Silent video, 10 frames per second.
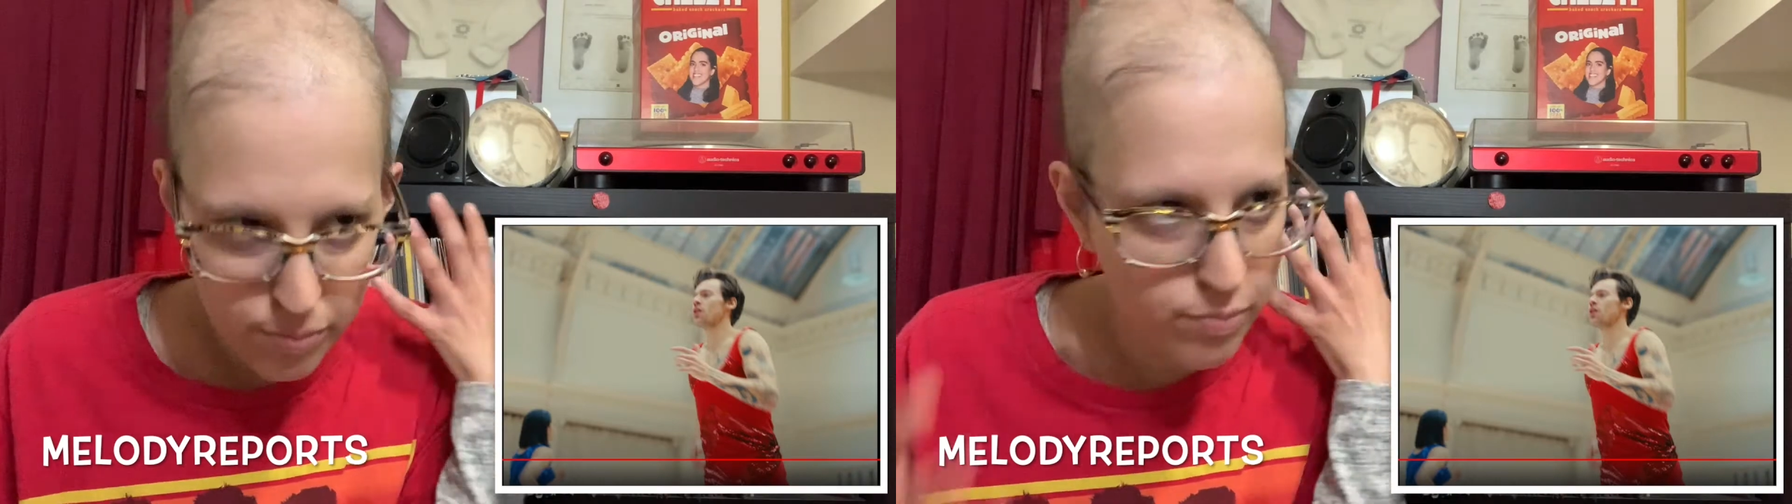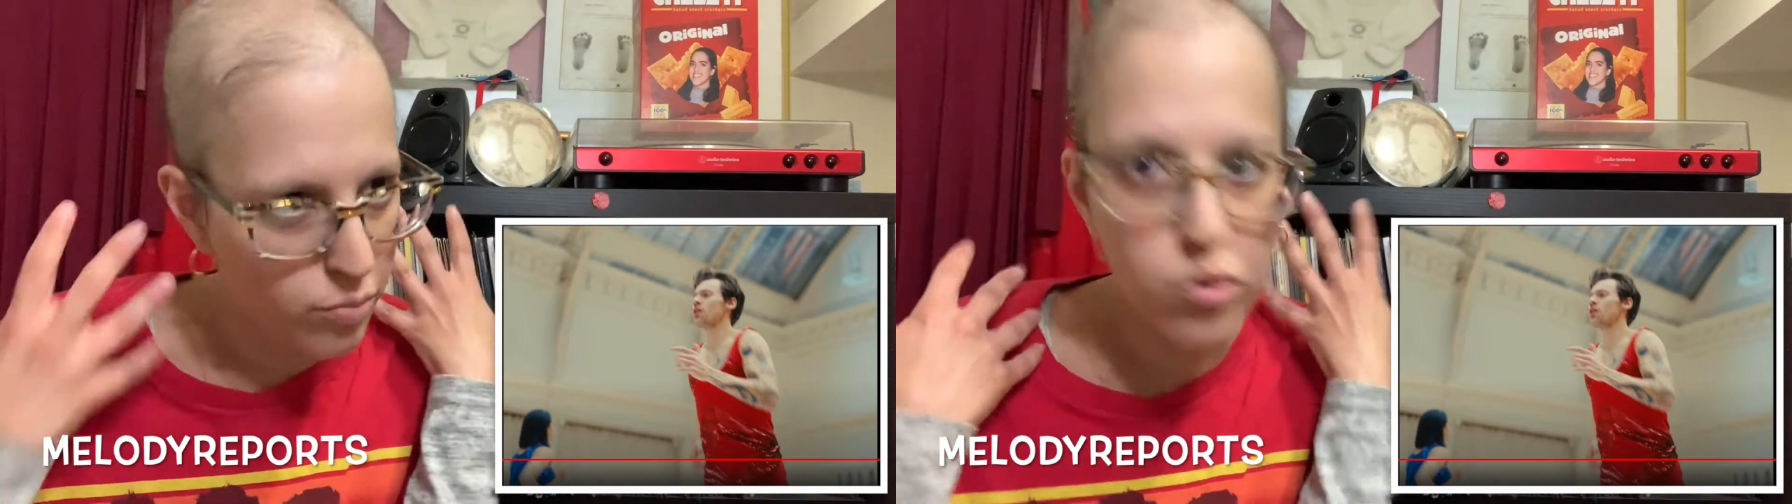
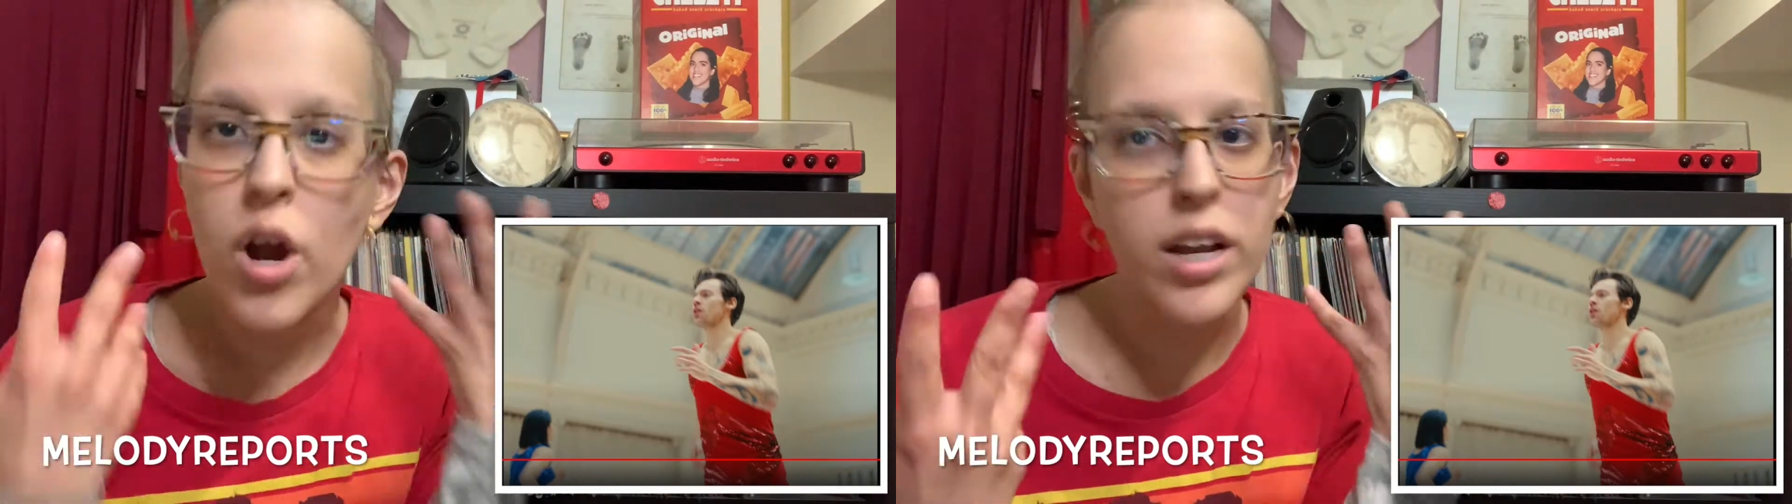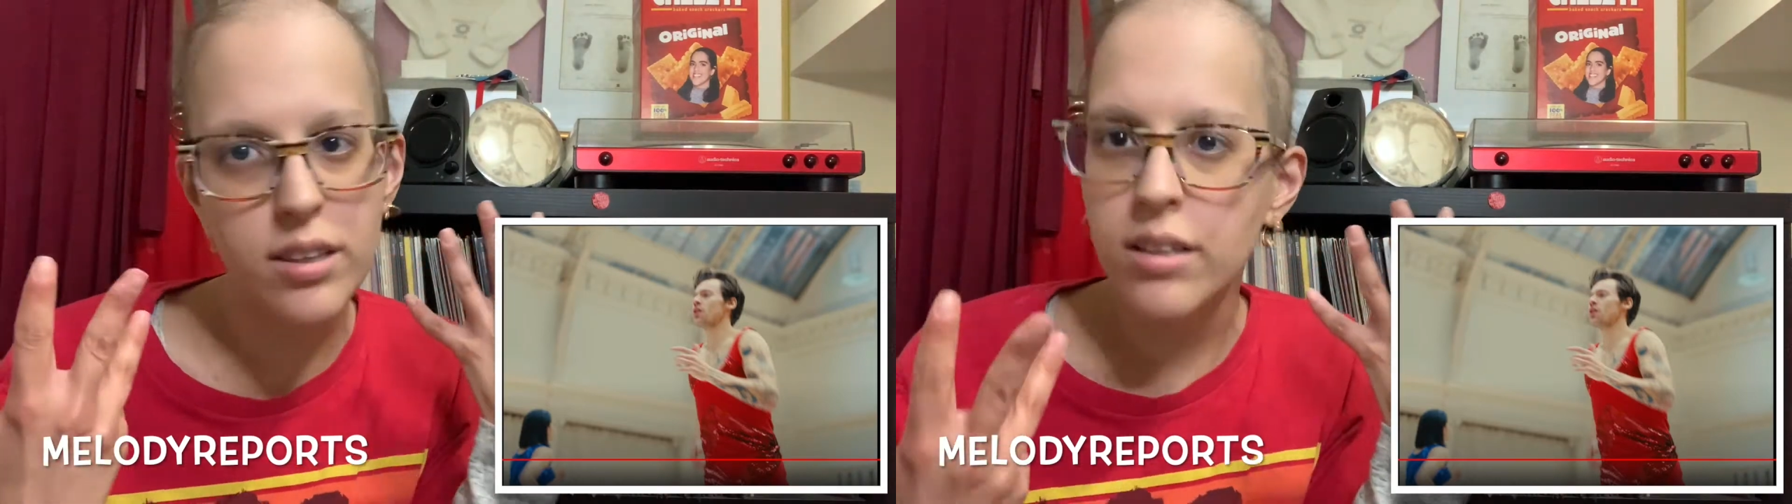
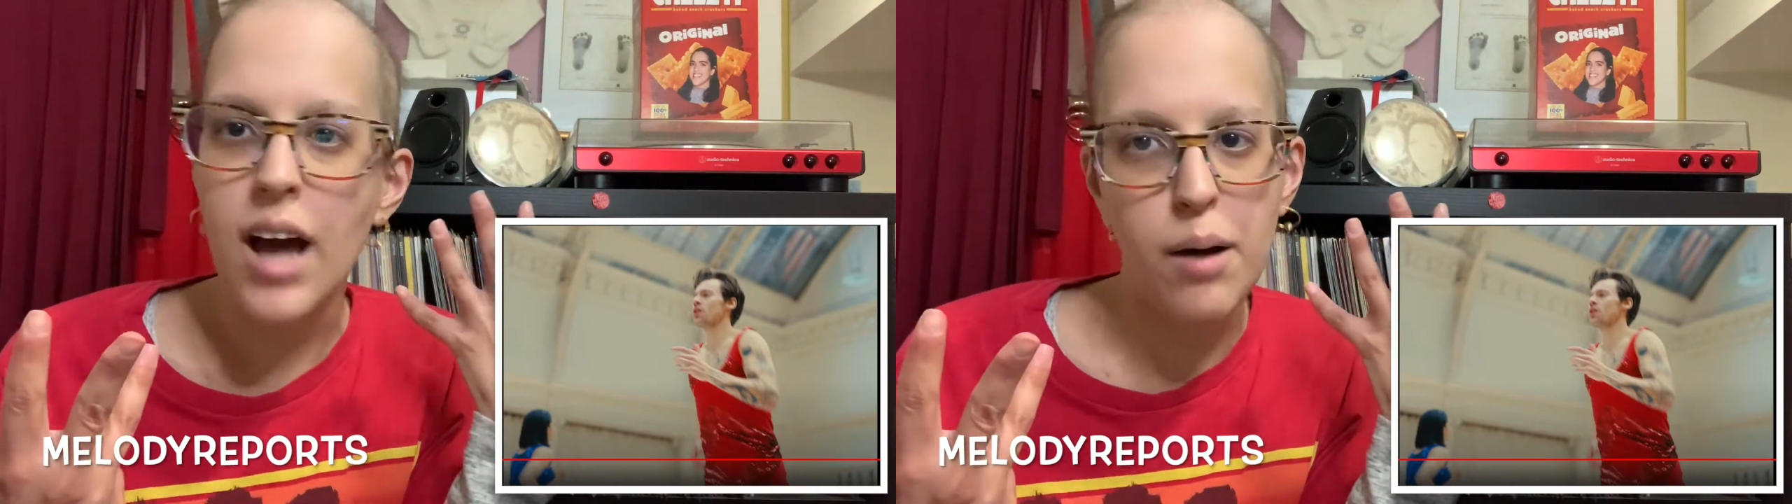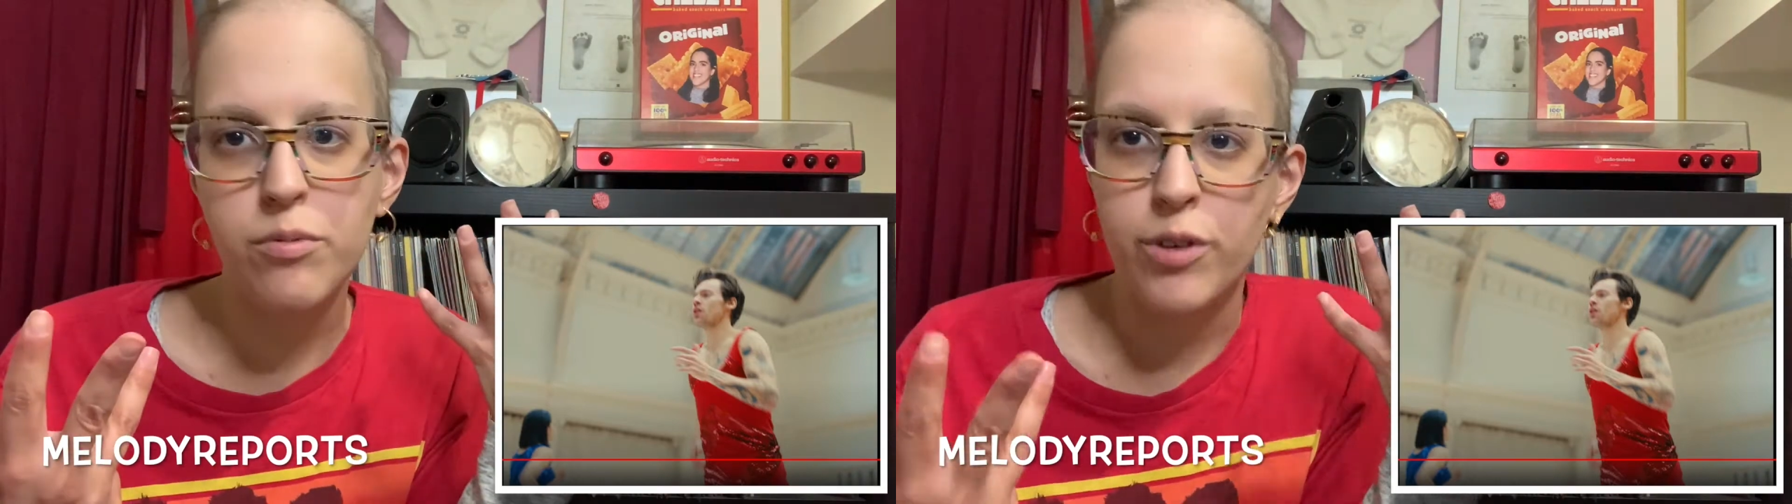red in the
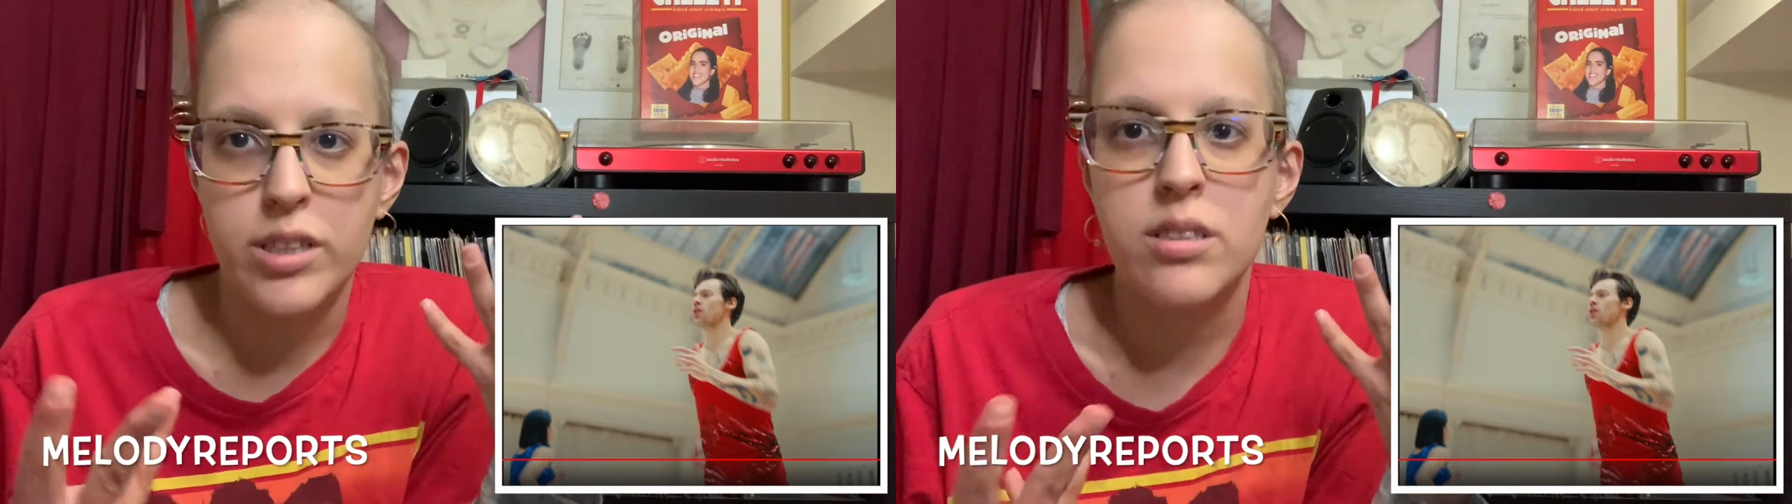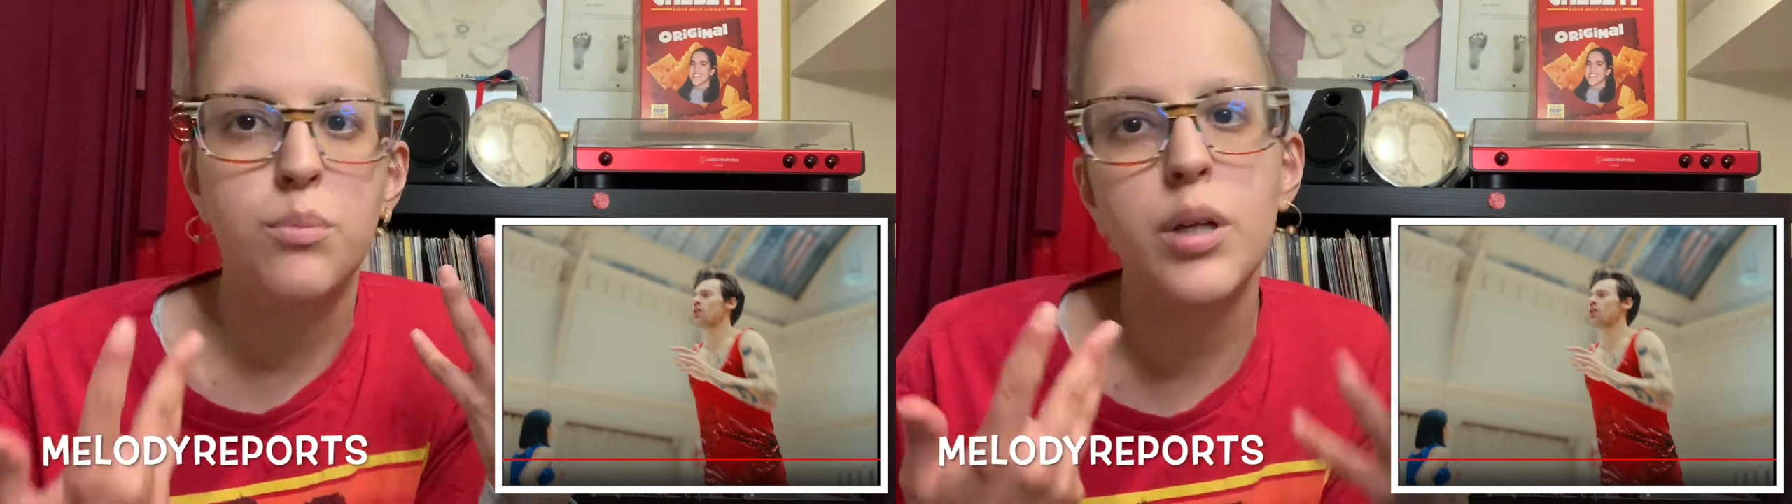damn
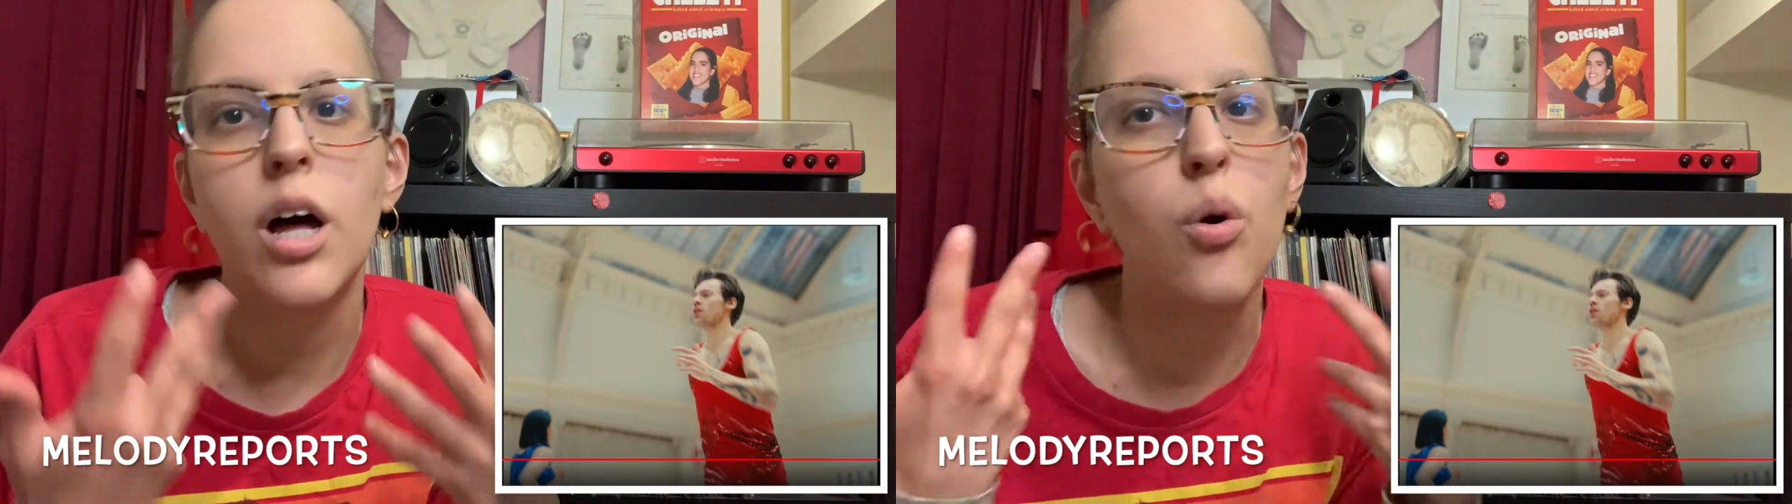face to be like,